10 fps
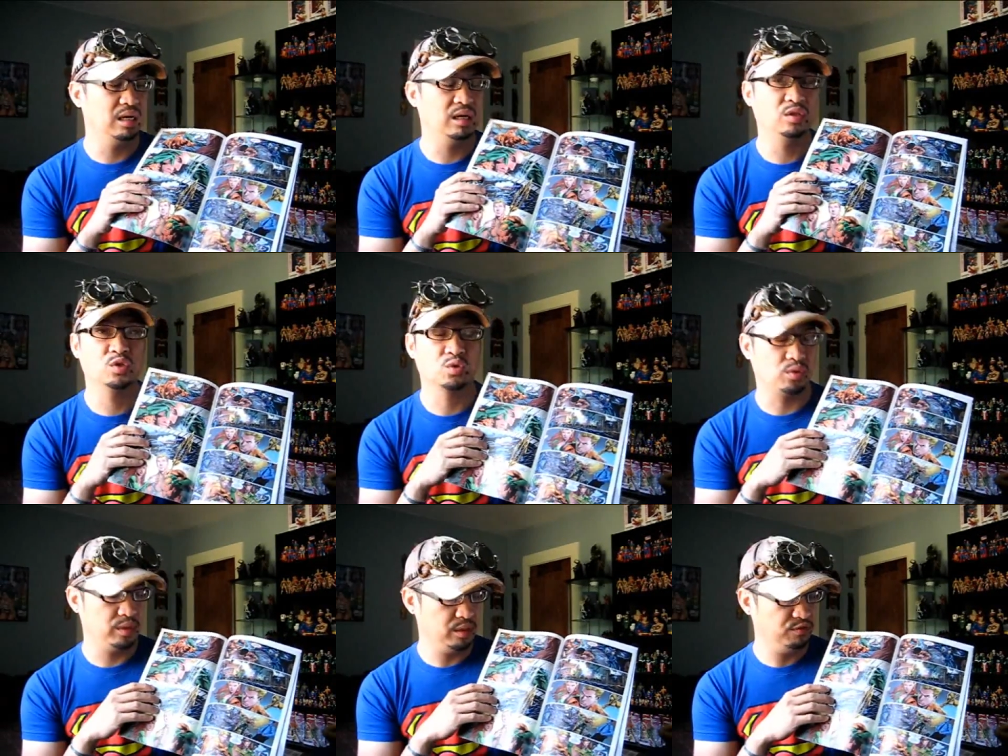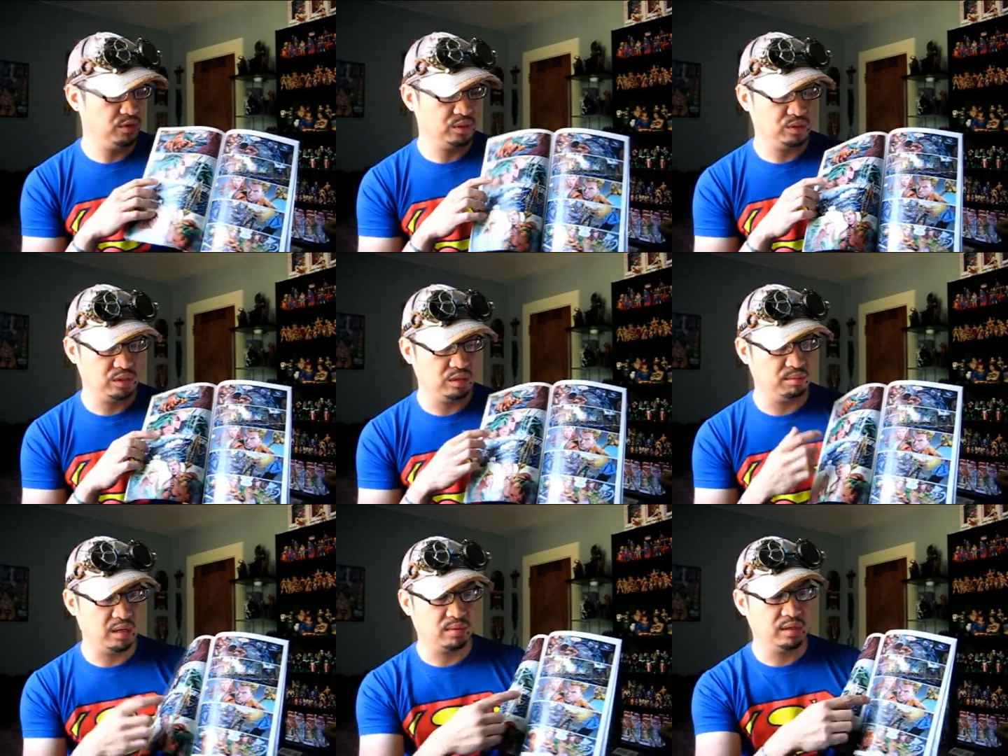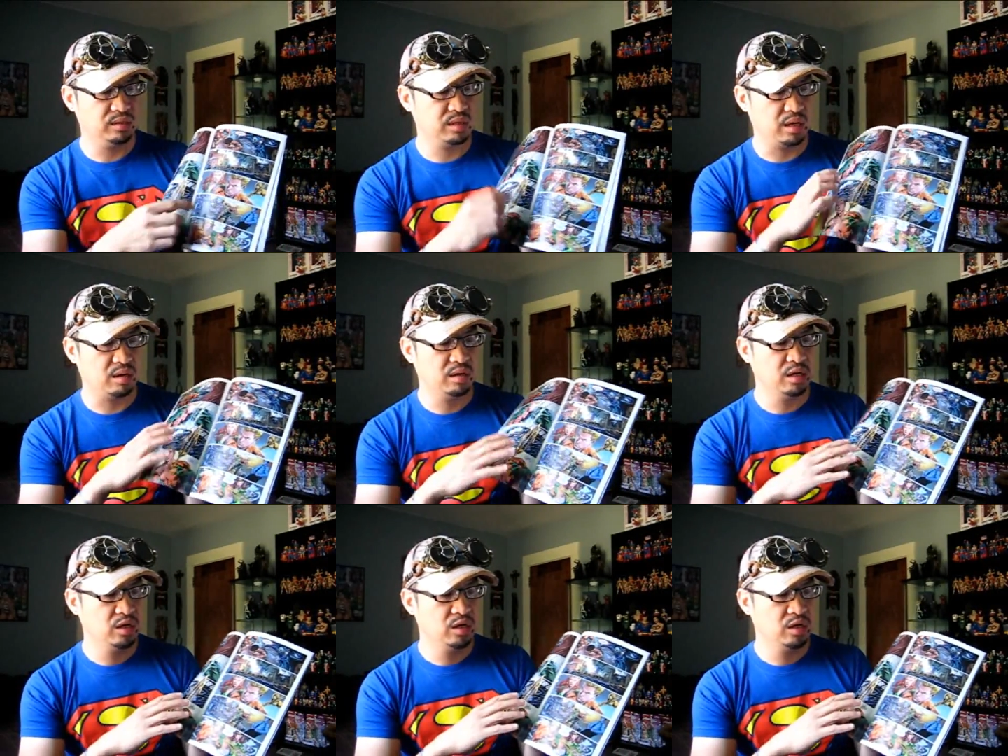in the story. If you can see, Mera is there.